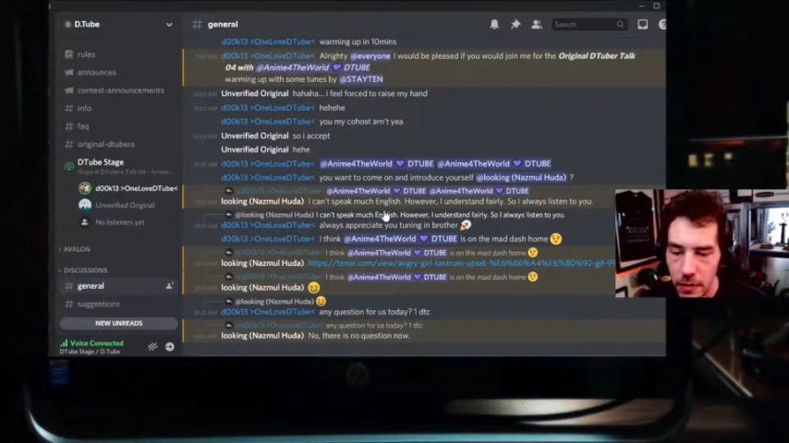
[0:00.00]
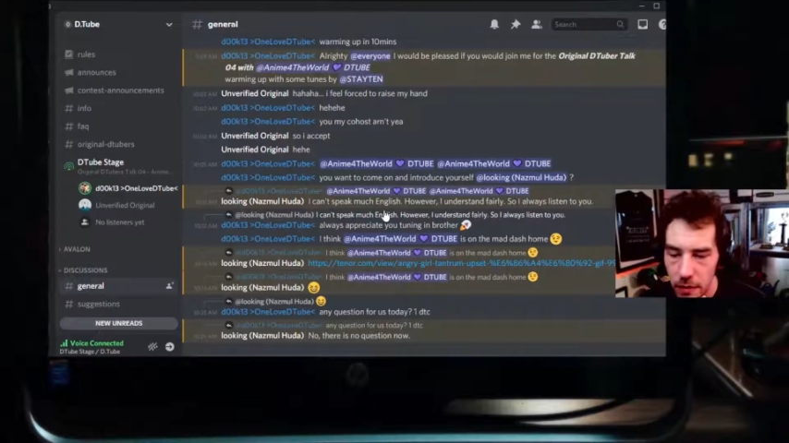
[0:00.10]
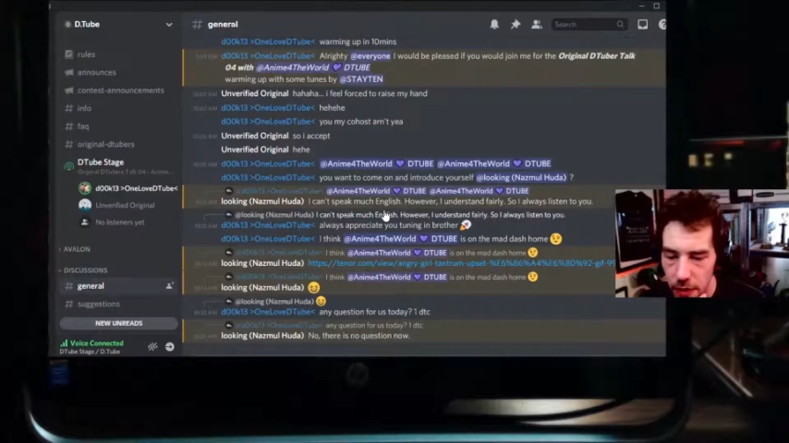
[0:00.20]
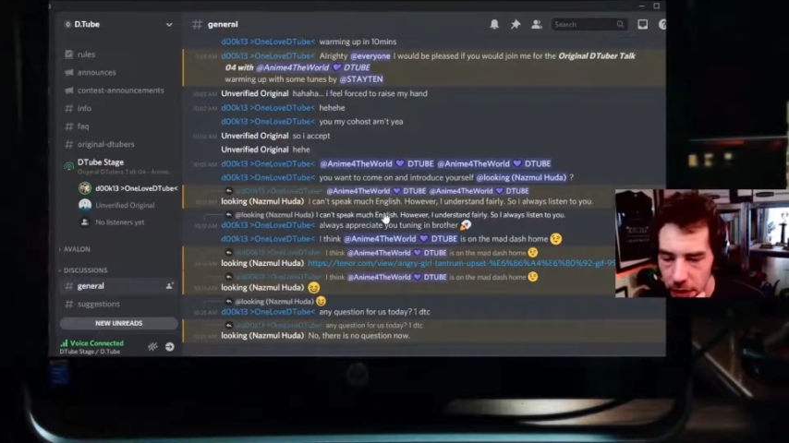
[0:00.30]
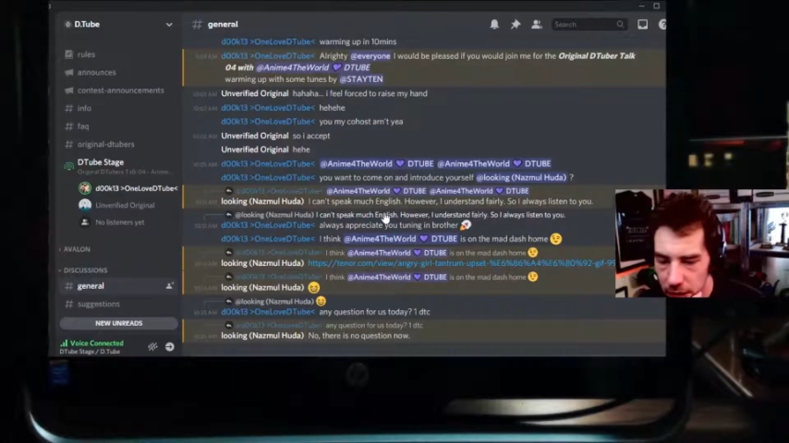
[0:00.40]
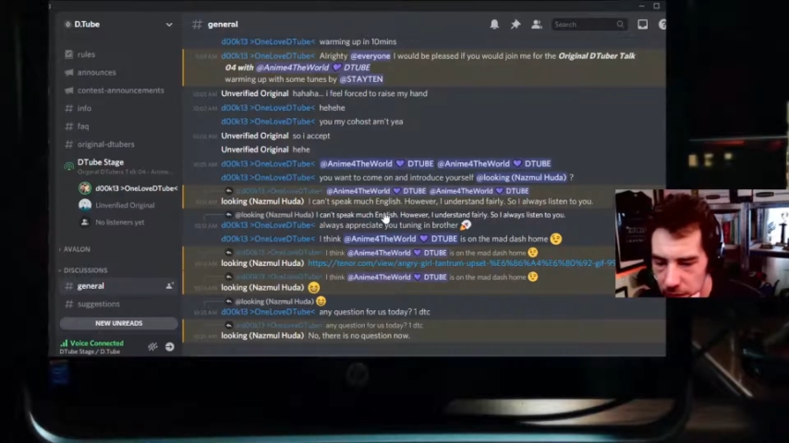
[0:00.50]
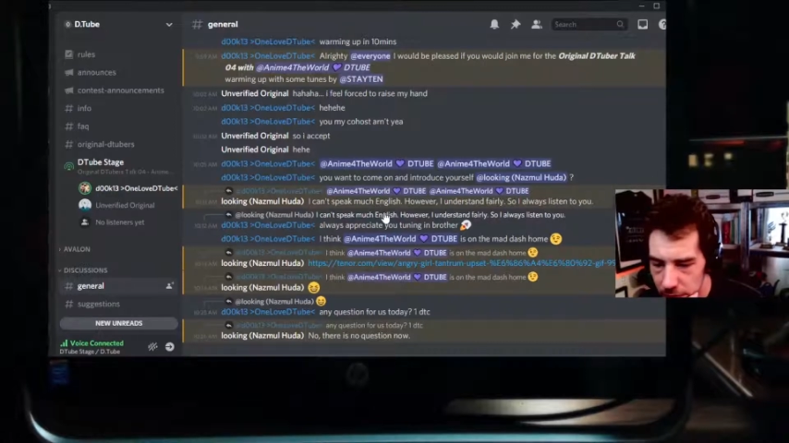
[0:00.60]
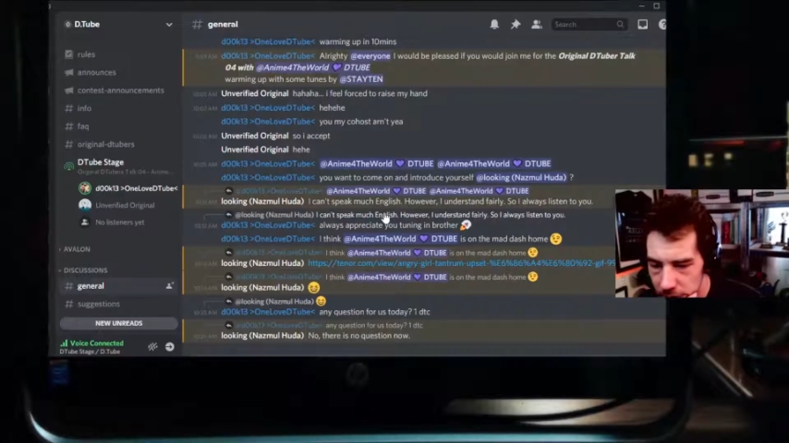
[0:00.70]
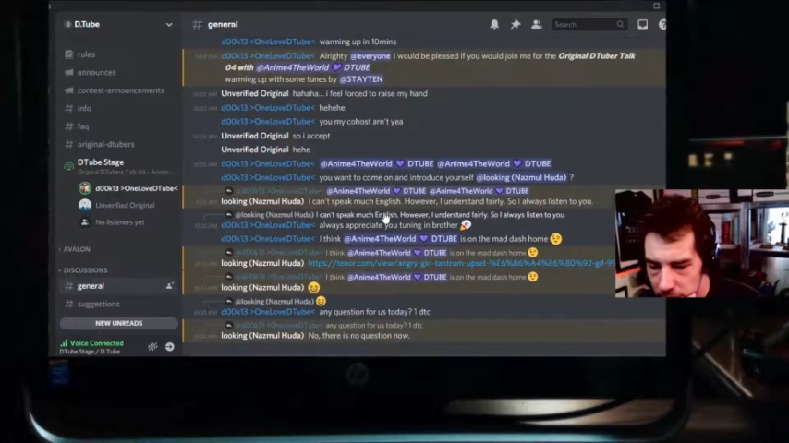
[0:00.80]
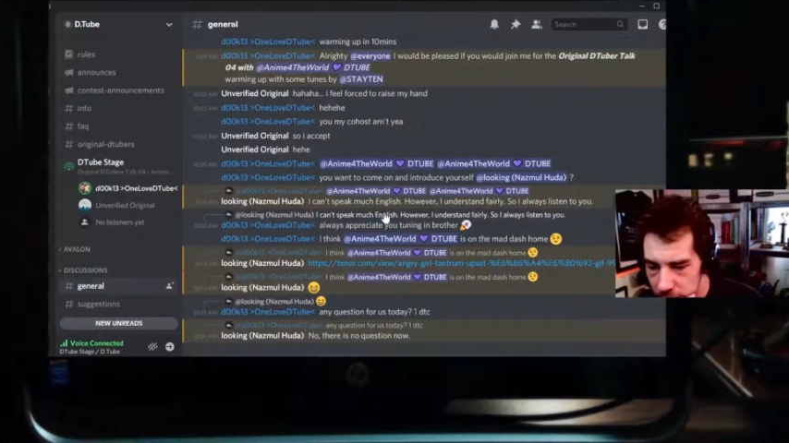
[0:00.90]

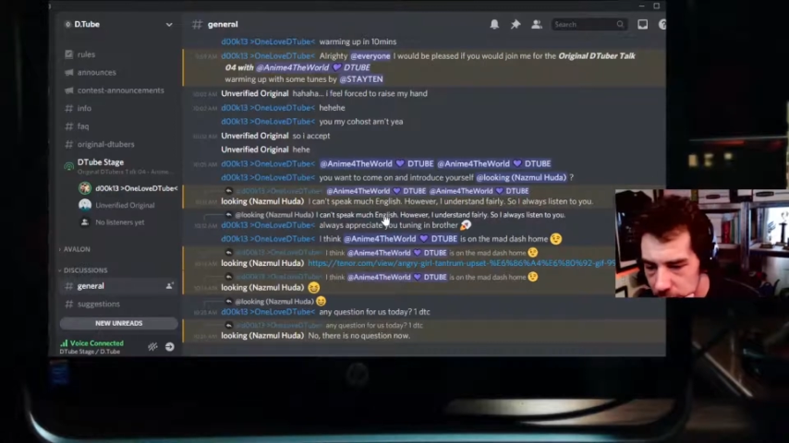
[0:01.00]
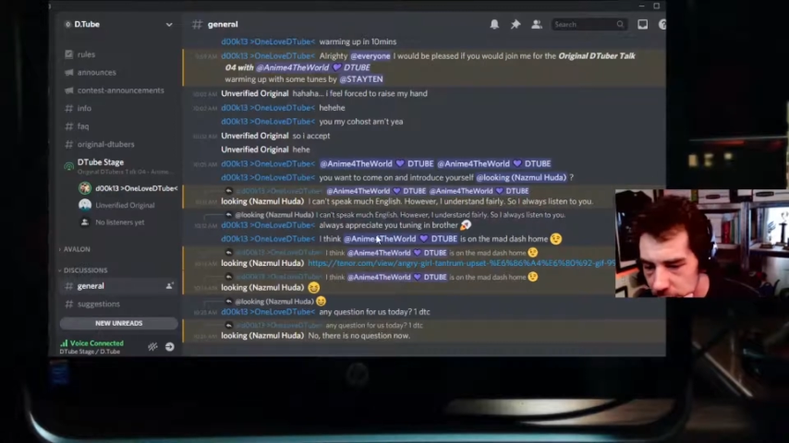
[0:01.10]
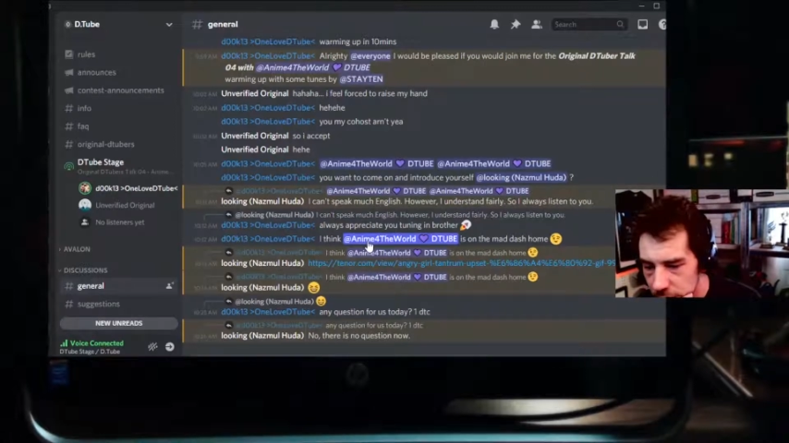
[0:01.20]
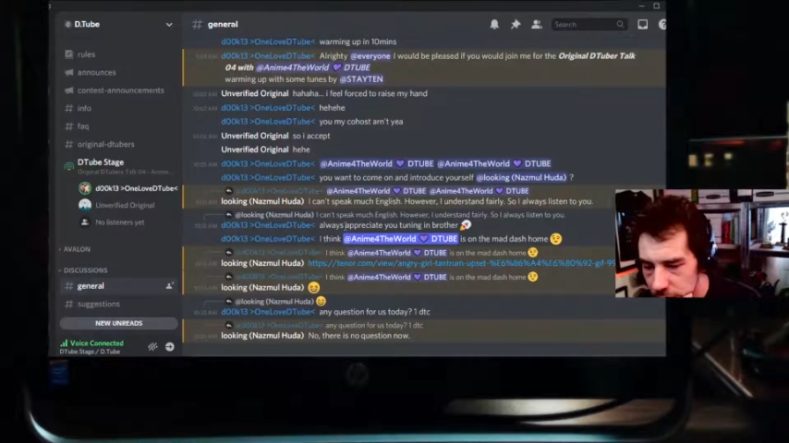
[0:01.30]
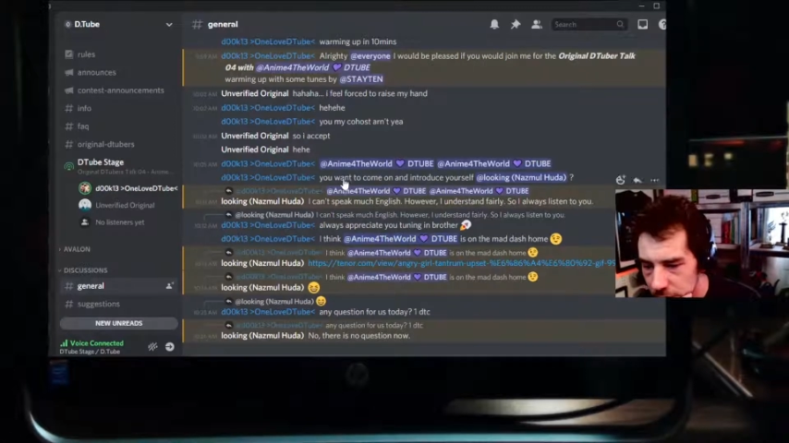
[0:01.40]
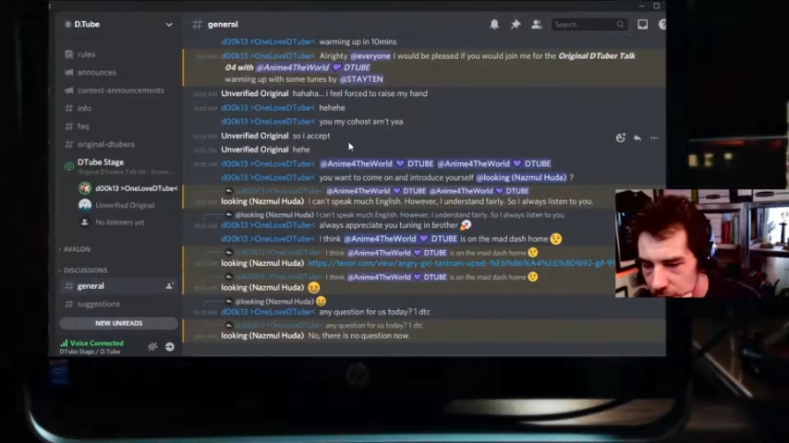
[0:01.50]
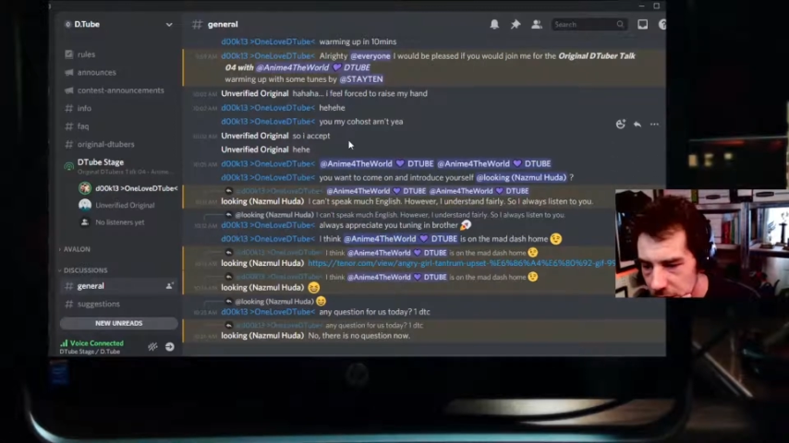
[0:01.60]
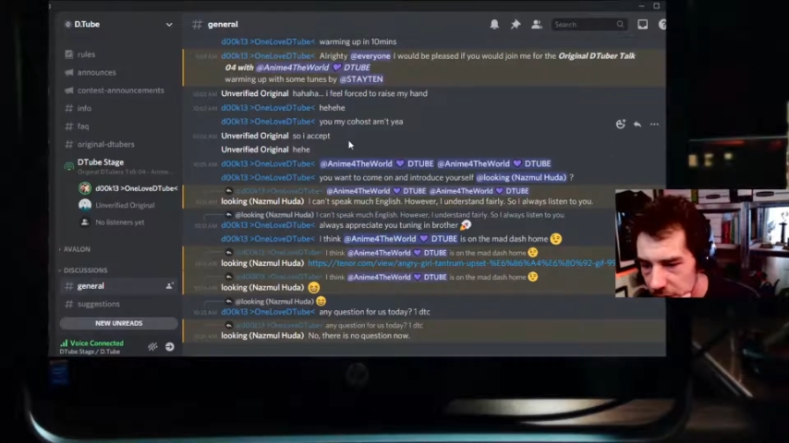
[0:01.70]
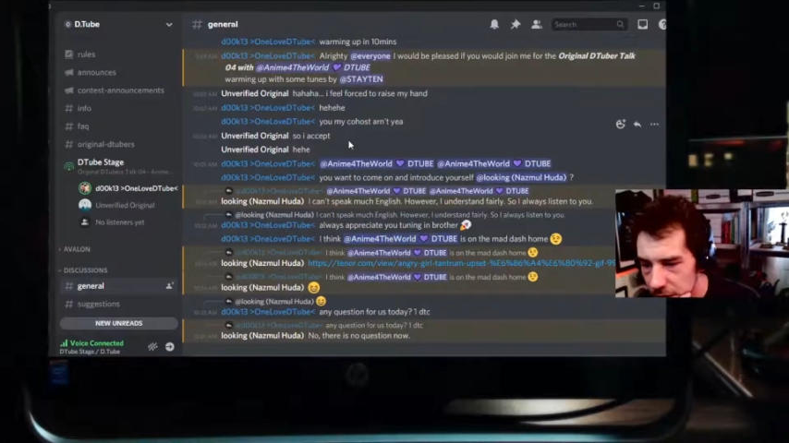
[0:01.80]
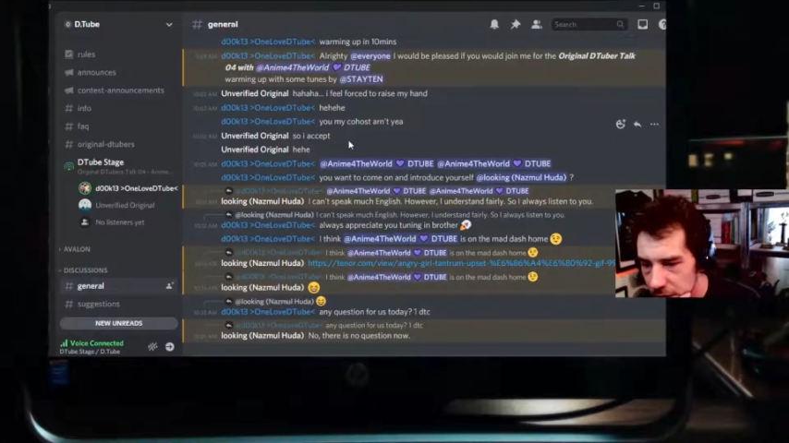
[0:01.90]
where I say